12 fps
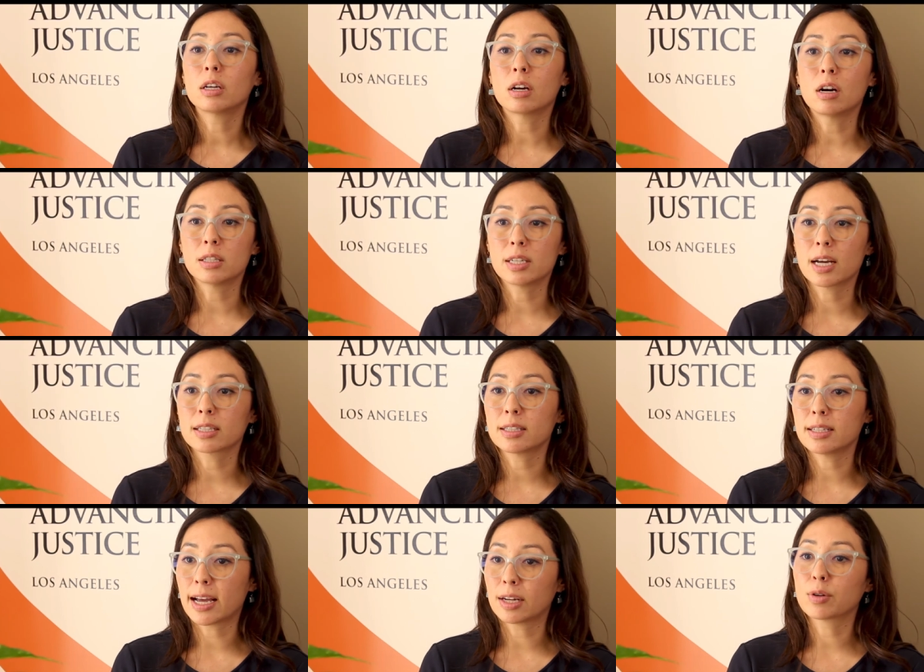
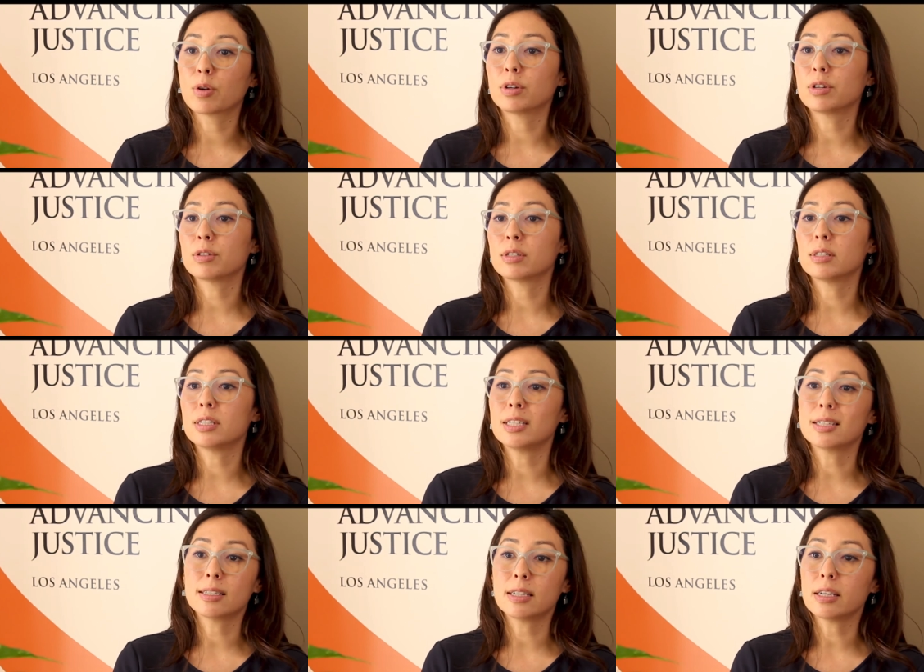contacted headquarters in
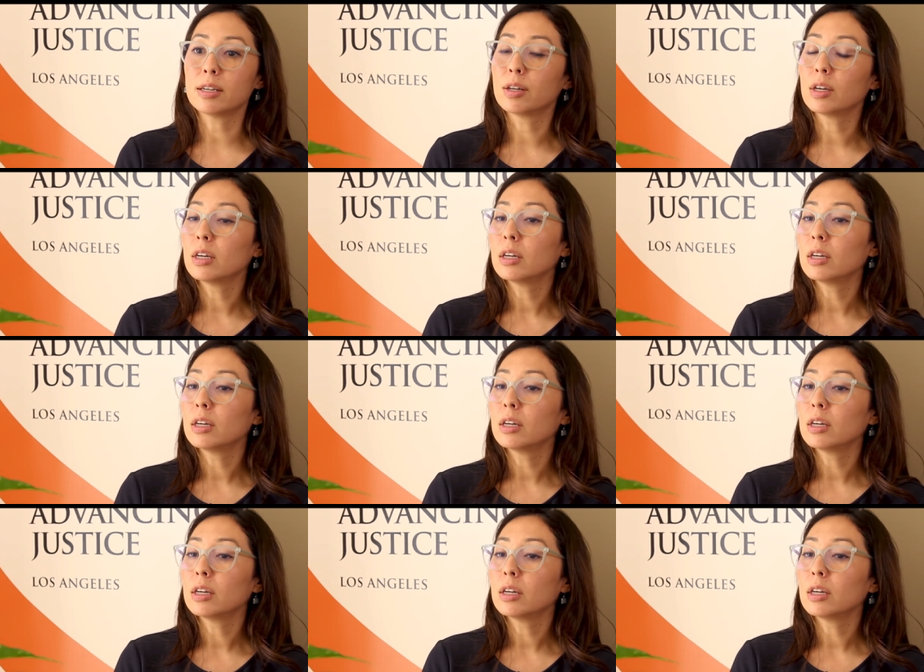DC,